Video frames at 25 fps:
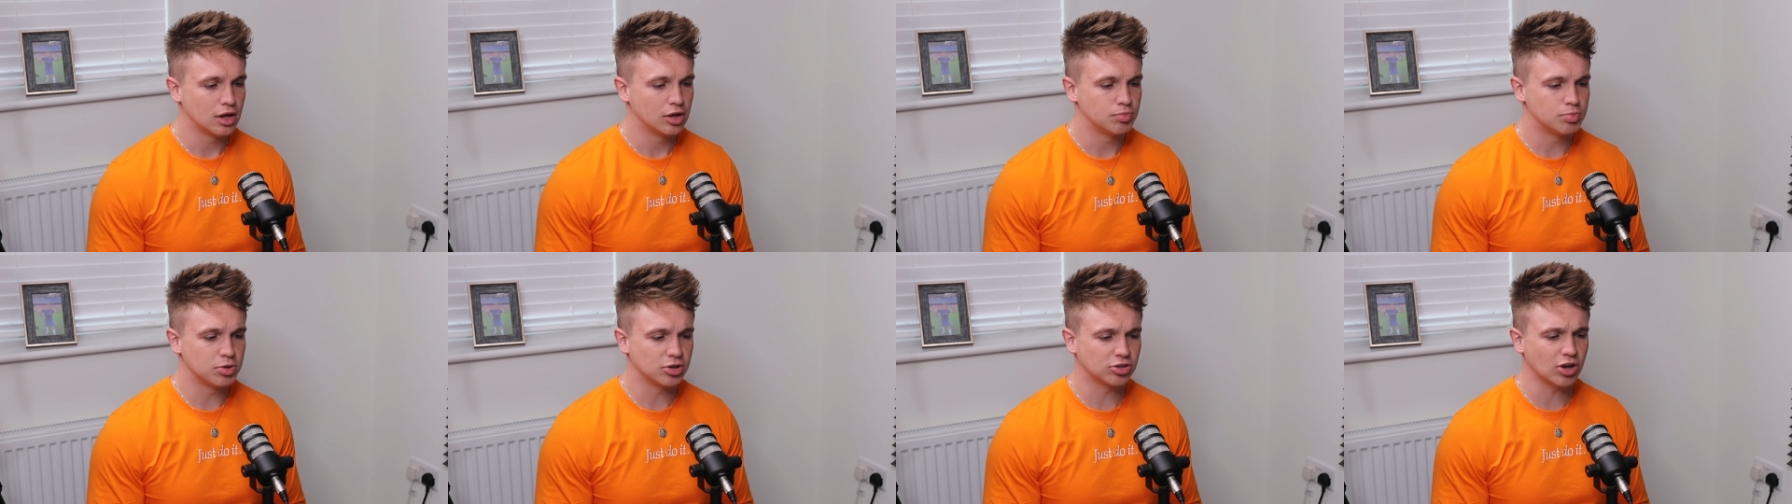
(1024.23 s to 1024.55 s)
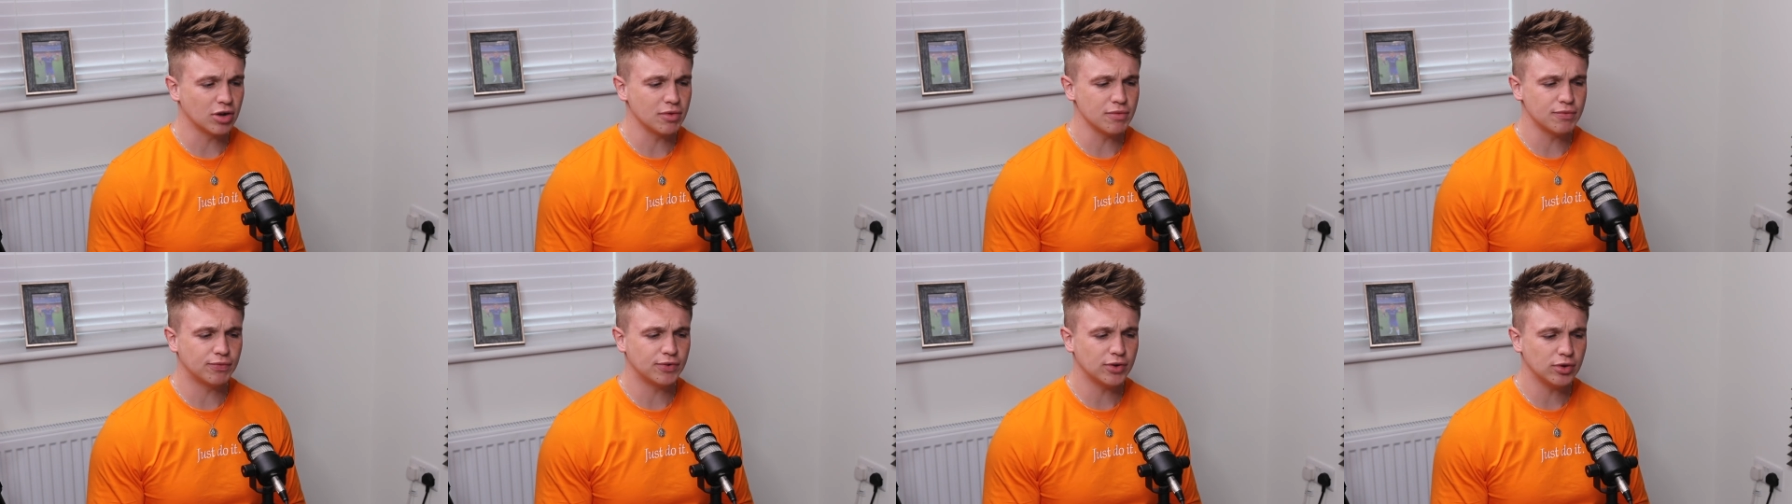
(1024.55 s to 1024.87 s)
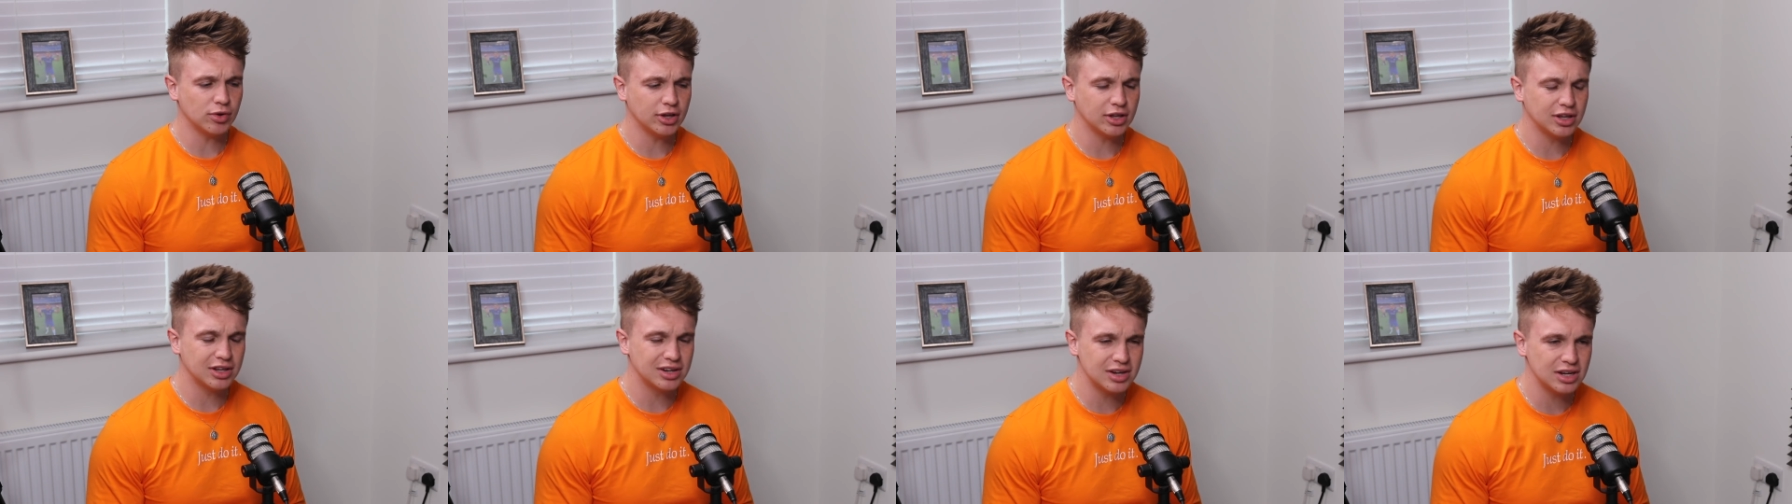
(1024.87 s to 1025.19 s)
But don't feel
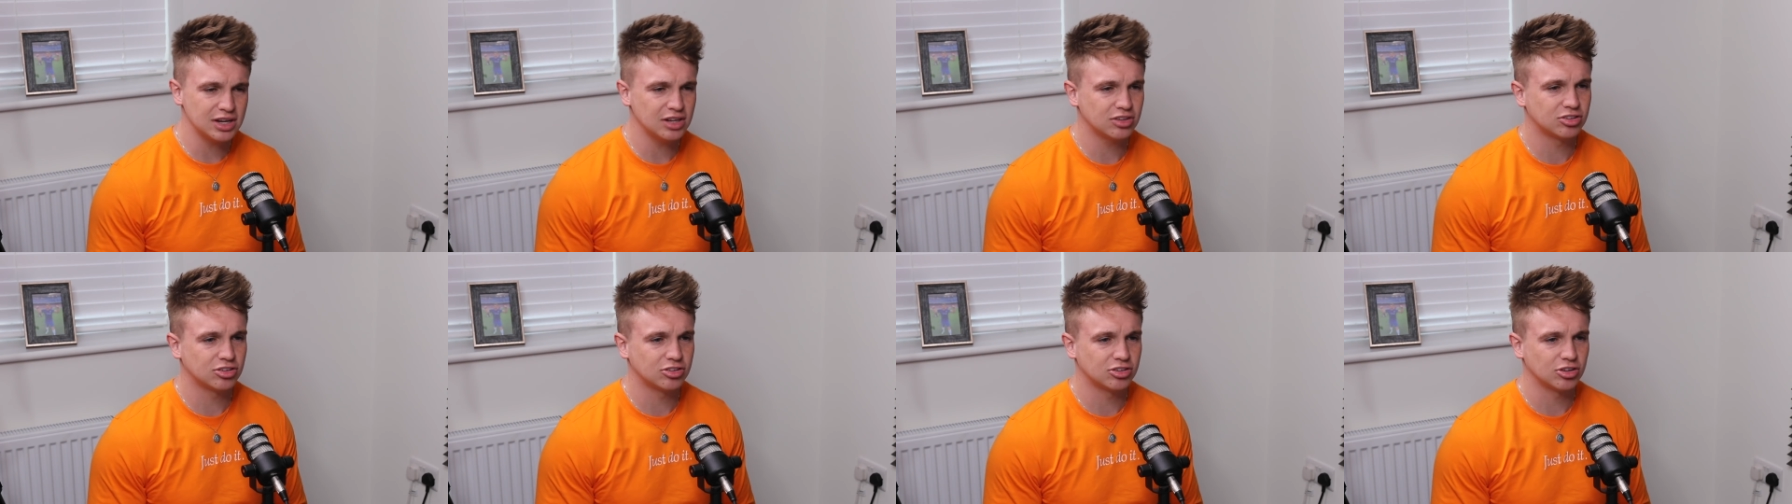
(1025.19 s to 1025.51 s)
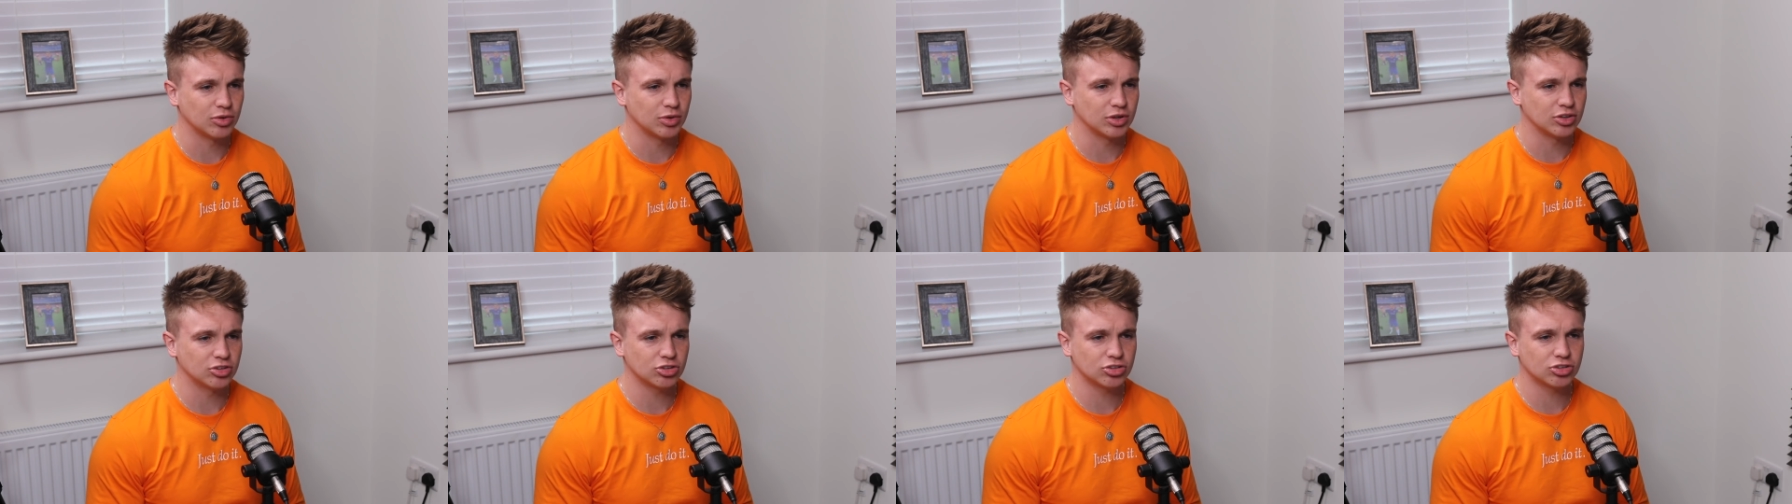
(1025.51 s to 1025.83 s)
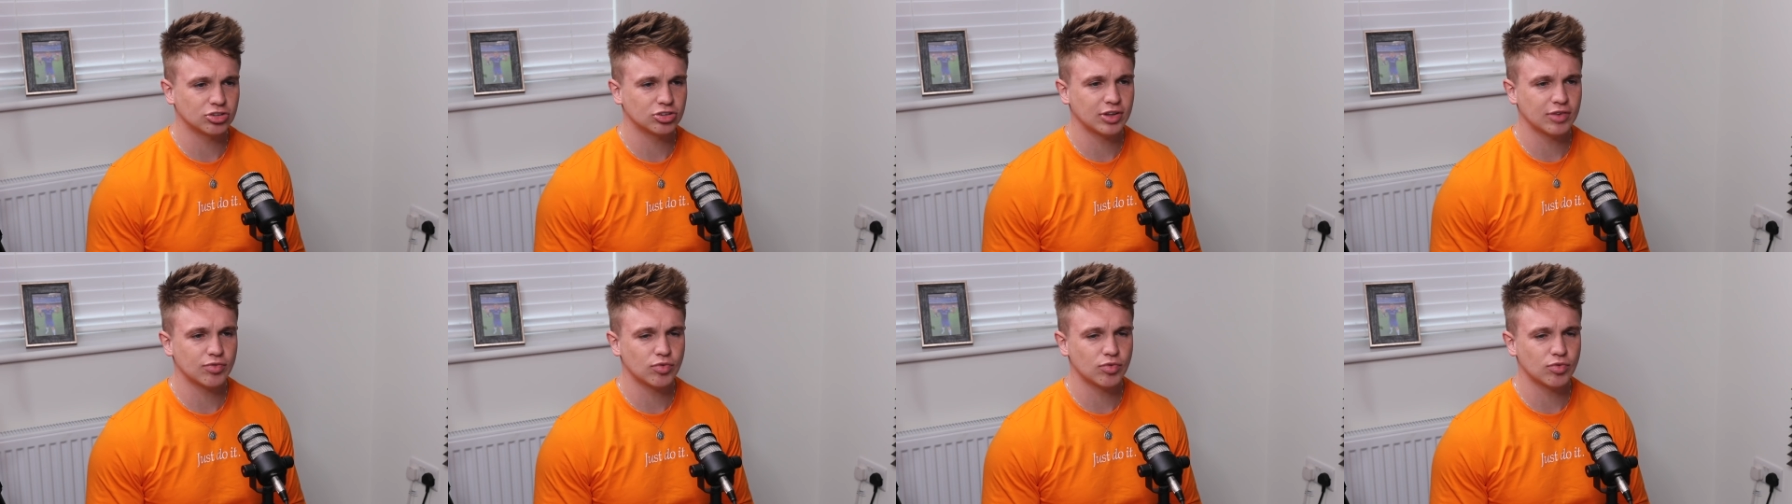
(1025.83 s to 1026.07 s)
like you need to do it just because